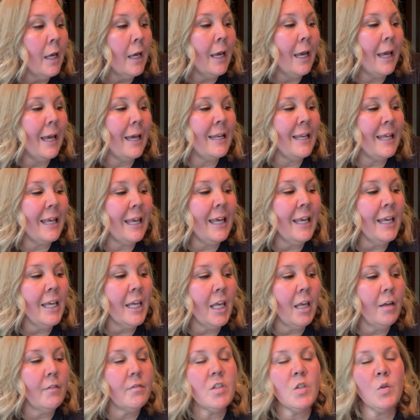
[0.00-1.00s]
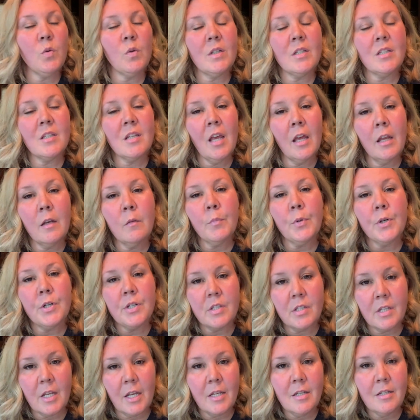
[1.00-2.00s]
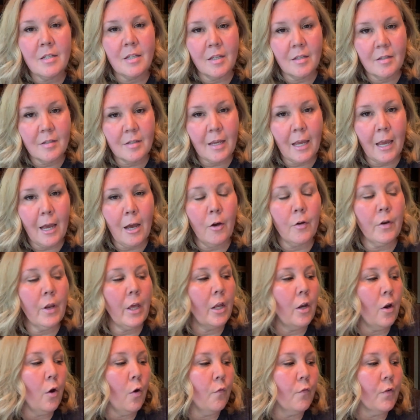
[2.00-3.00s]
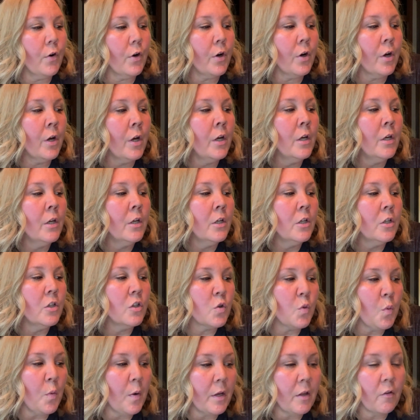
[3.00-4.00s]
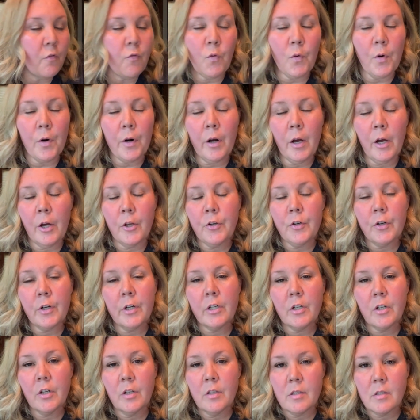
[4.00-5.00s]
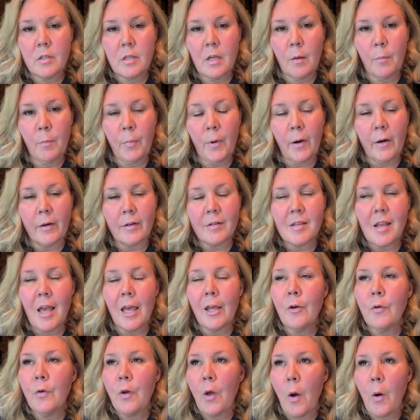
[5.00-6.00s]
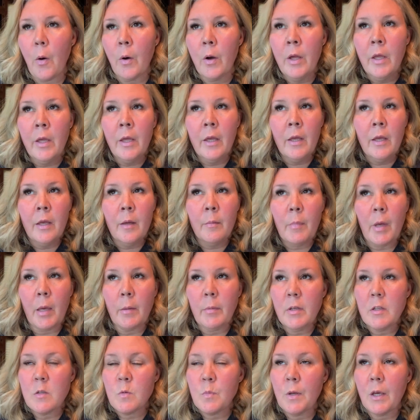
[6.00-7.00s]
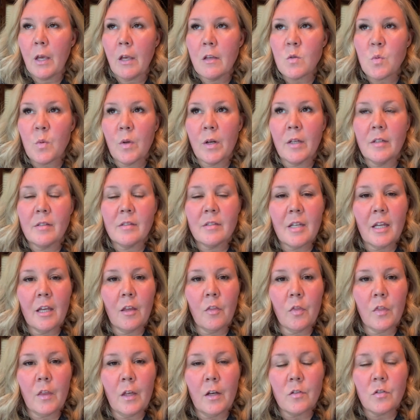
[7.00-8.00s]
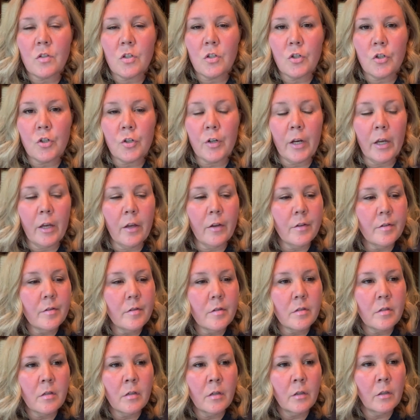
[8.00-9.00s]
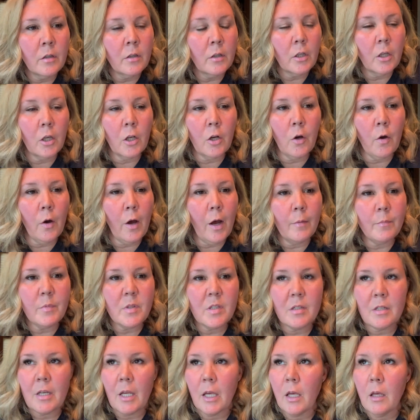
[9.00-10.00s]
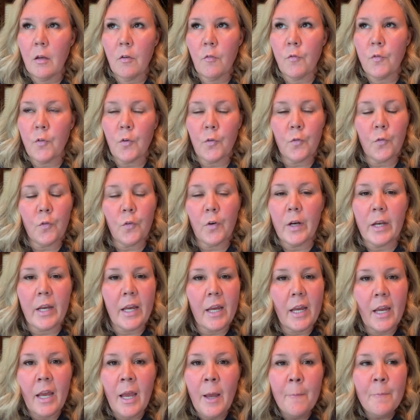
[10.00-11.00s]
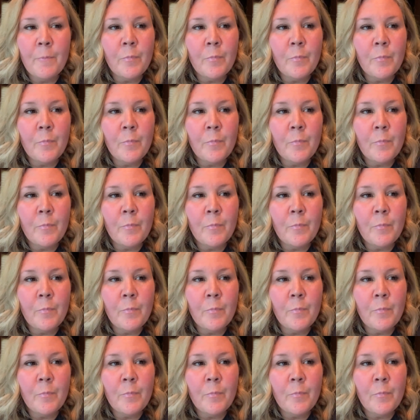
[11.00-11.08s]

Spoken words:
And it gives you a 10% discount at over 2,400 Good Sam parks. I don't know. Maybe it's because when I stay in Thousand Trails, you know, I'm staying for free